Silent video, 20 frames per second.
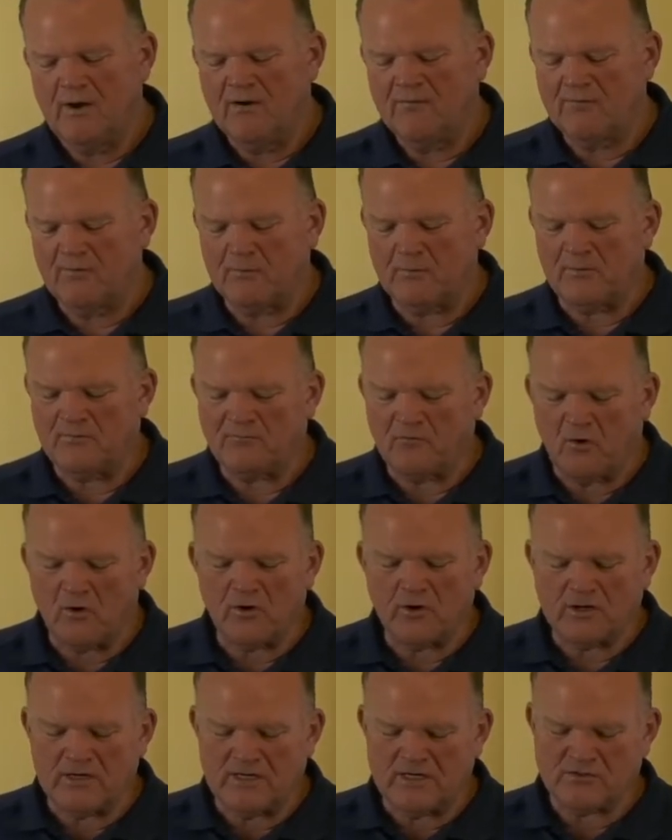from a
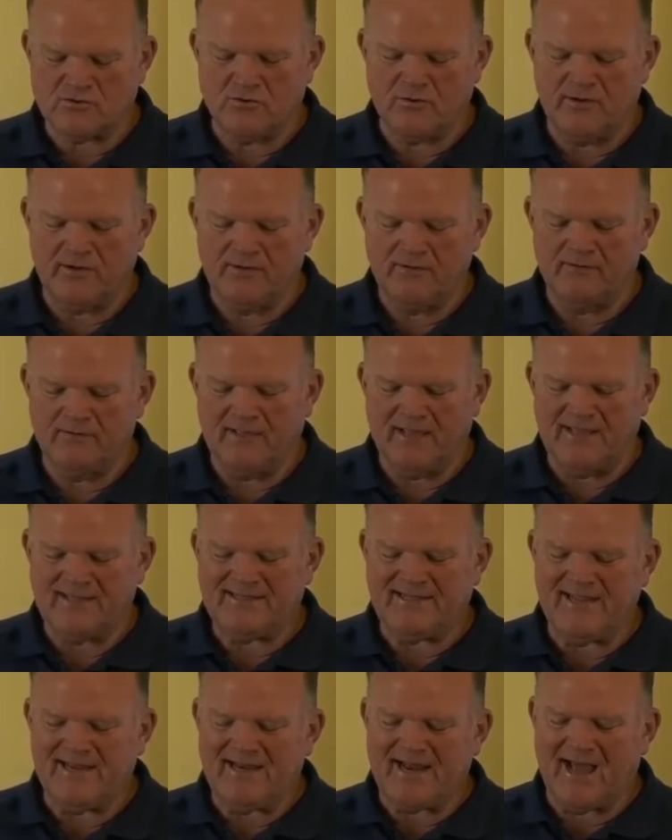far country.
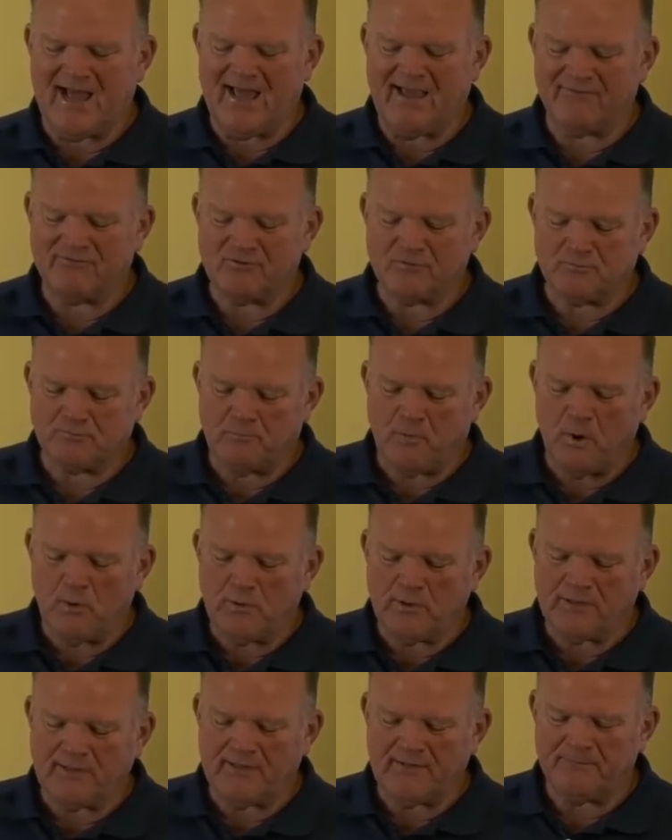Indeed, I have
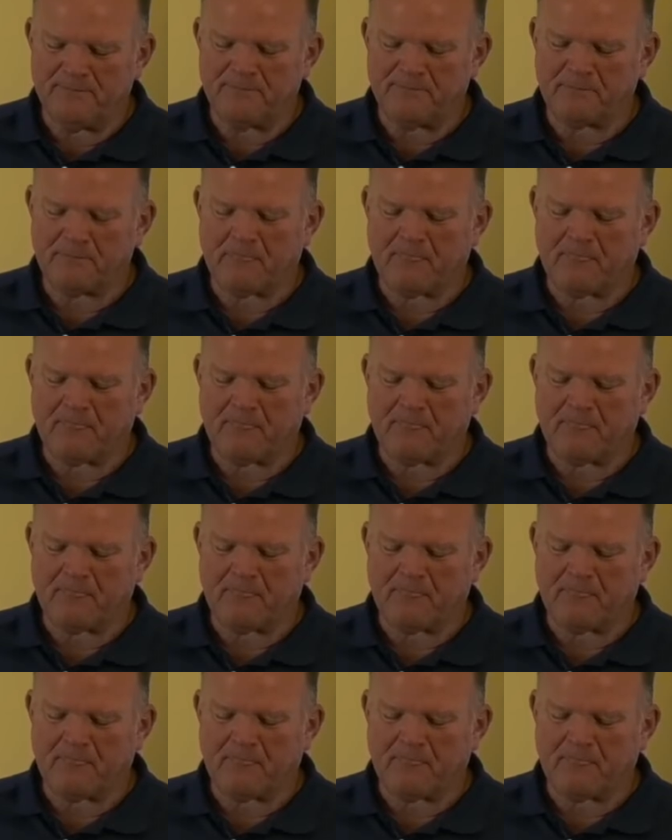spoken it.